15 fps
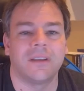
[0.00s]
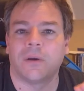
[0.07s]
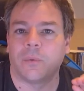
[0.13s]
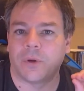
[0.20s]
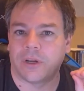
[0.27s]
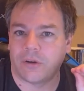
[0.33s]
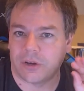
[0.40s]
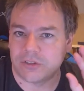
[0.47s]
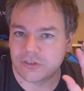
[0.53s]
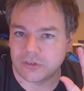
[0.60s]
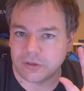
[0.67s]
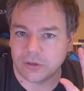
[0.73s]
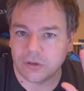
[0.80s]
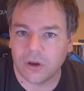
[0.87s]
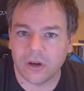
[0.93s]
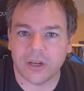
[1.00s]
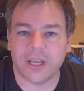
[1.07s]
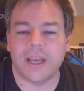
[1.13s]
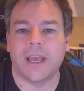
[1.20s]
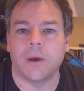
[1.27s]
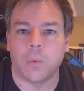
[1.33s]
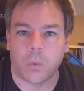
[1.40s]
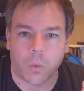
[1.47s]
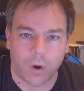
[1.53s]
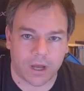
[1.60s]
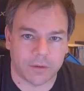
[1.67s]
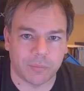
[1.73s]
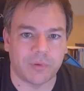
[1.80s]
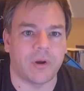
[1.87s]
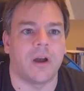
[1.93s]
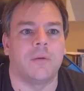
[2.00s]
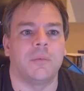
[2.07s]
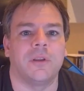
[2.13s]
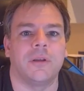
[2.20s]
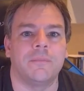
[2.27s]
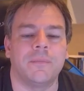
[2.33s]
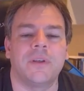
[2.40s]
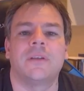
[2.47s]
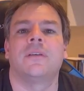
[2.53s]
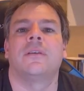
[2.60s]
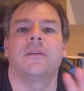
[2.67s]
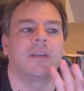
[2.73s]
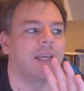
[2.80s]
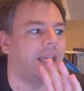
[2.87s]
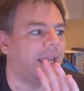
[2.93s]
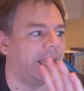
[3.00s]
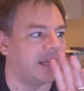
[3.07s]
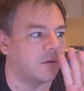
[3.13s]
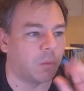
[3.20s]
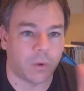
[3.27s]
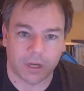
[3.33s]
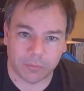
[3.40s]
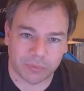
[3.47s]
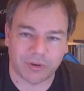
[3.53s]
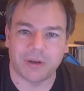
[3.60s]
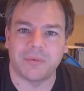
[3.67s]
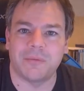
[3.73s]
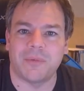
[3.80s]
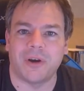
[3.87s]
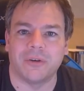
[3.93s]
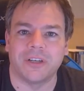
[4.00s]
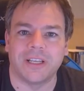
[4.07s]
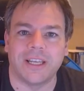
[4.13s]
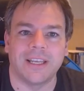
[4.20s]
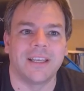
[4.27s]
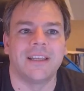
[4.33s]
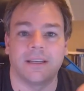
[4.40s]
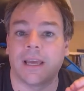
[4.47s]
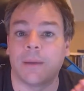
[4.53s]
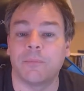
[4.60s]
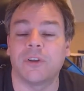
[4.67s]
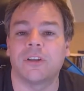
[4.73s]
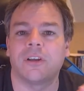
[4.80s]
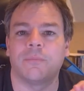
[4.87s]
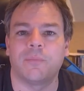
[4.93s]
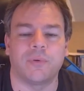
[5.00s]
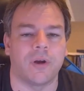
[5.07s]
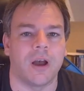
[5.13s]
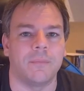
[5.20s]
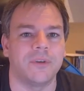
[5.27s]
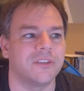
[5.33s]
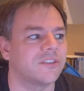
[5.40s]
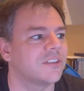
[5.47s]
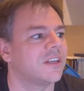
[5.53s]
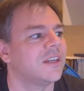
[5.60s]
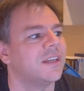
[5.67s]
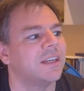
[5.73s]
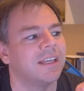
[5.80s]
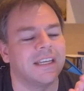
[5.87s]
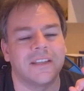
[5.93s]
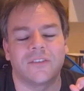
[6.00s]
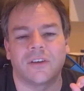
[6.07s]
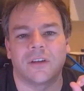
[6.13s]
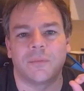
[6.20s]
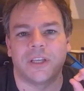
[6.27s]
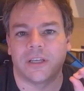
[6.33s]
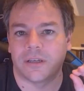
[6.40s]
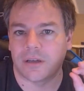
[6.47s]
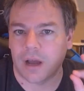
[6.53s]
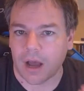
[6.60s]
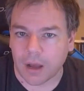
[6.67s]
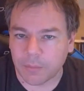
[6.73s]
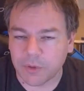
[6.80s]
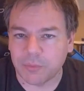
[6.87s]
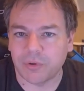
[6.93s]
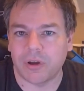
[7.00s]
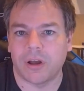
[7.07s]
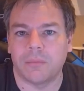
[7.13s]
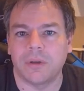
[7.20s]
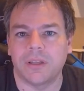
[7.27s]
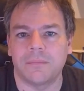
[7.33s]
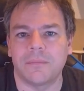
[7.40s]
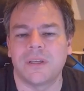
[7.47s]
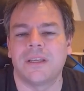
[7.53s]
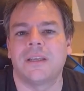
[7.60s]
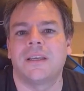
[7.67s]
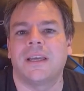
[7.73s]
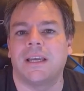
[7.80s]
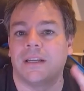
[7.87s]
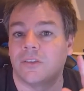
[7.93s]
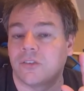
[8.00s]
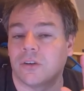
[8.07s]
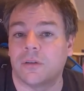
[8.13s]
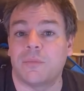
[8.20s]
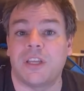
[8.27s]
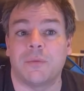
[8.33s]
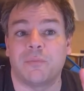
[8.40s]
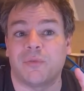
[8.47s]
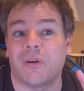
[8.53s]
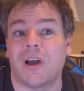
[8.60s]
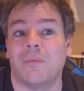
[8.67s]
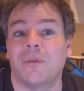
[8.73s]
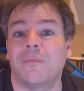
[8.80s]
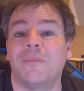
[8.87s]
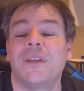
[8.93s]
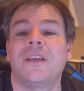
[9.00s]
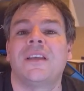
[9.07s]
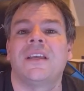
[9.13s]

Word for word: We're going to look at one problem and one problem only. And I'm going to promise it's going to be a common problem, and it's going to be a problem